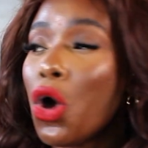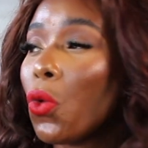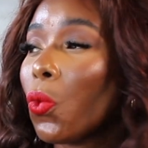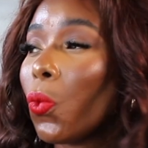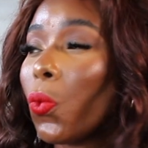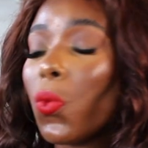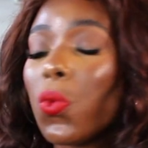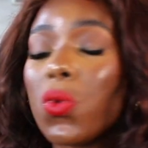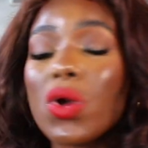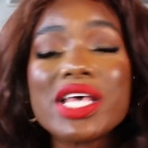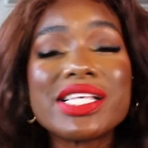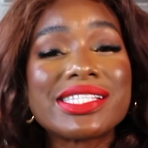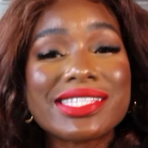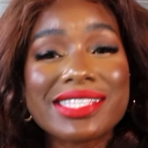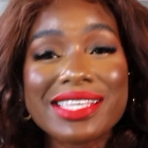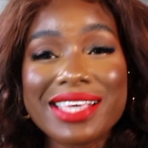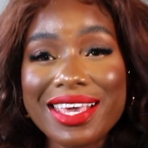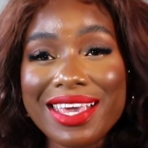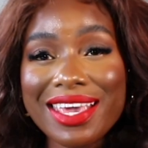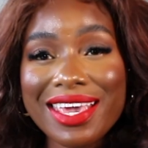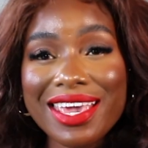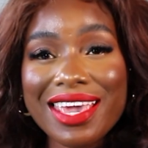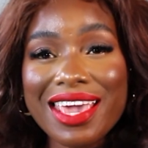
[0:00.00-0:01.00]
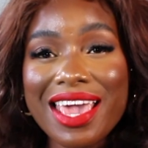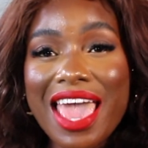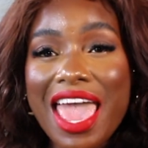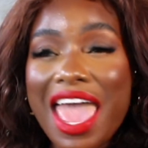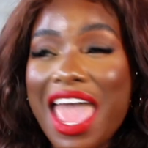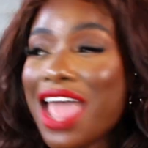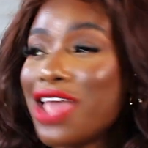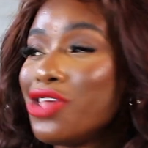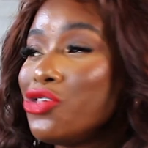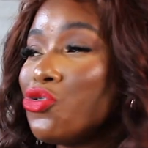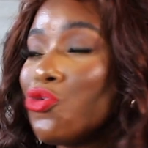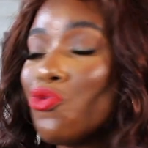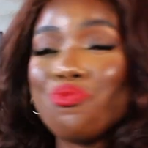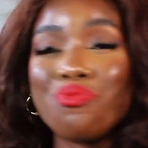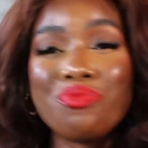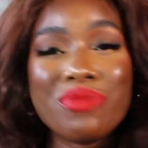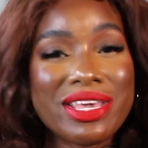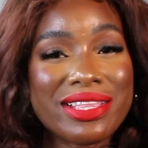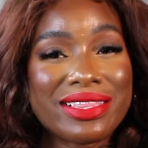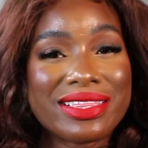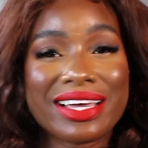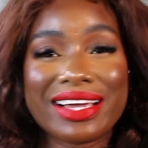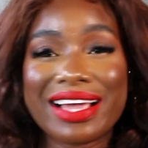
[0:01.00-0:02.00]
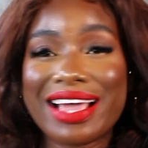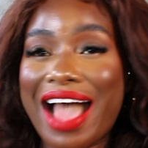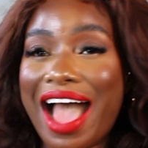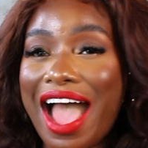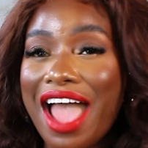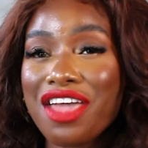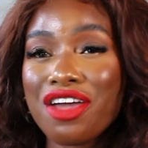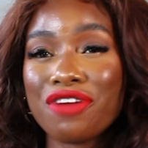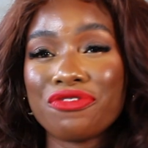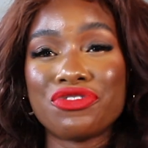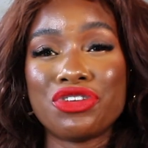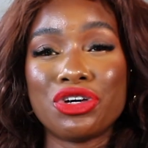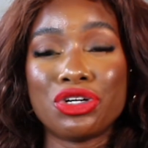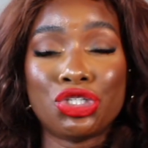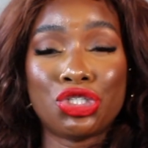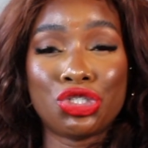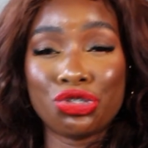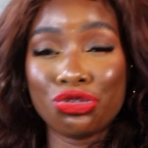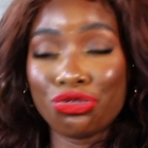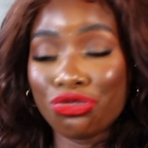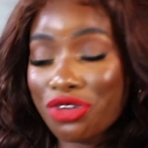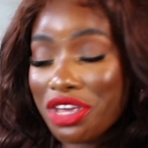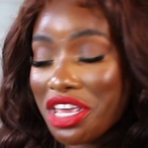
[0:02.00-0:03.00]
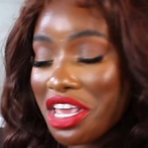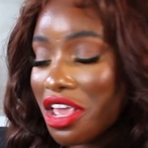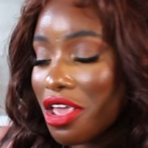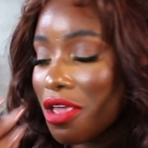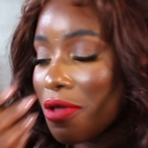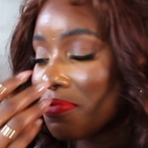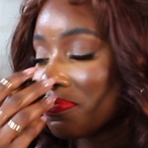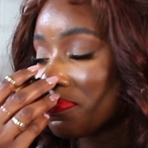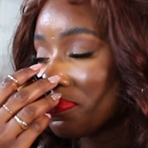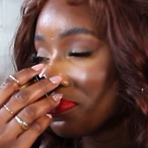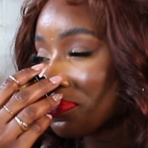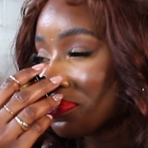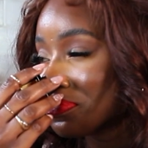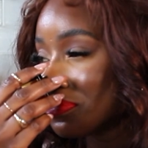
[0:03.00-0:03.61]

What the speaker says: whiskey and you meet the guy of your dream